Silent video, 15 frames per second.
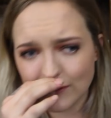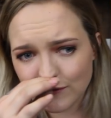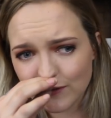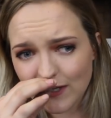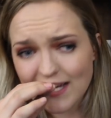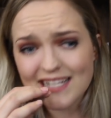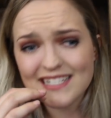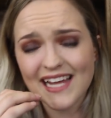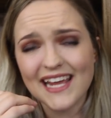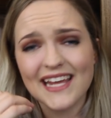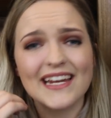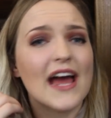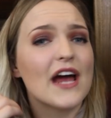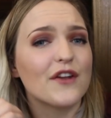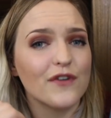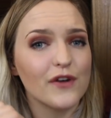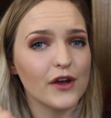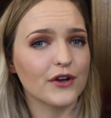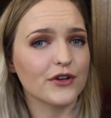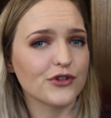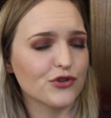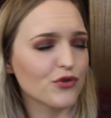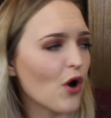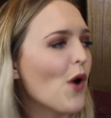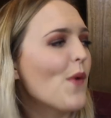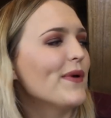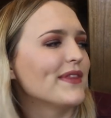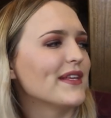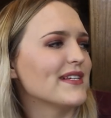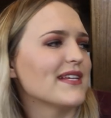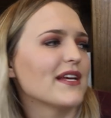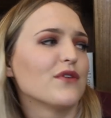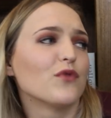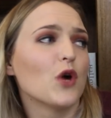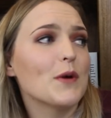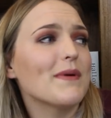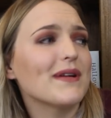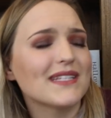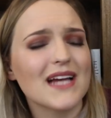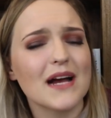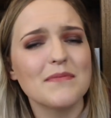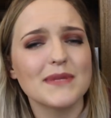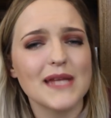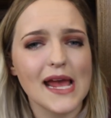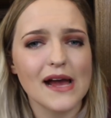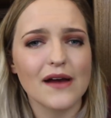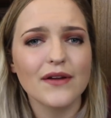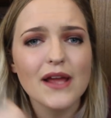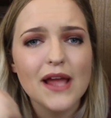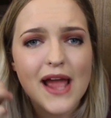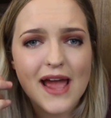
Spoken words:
of taken out of her control when these like robots come down